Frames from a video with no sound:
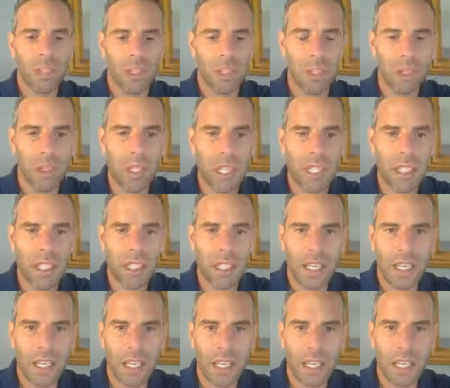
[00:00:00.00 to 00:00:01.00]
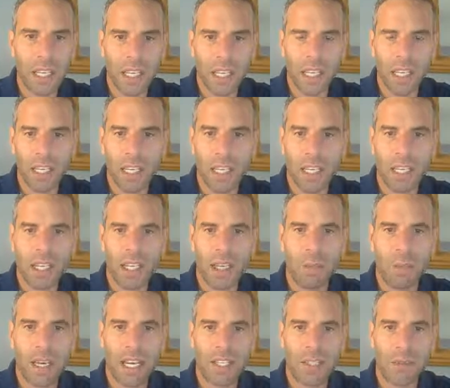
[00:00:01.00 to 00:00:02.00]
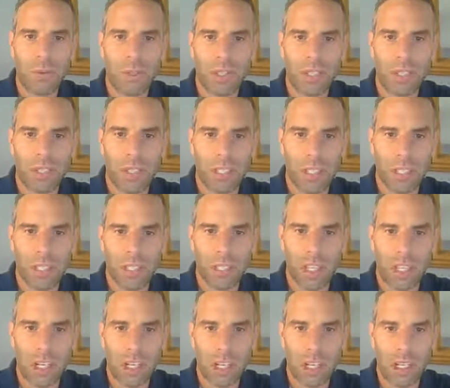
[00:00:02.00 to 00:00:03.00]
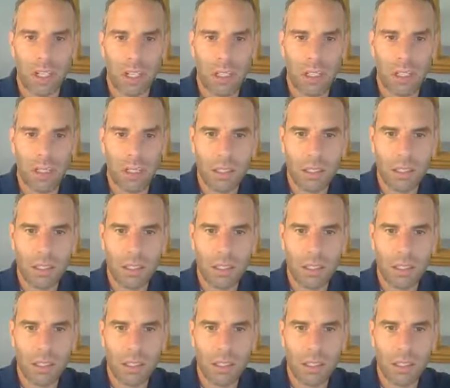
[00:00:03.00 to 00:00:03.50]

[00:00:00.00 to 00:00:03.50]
So let's say the password is guitar.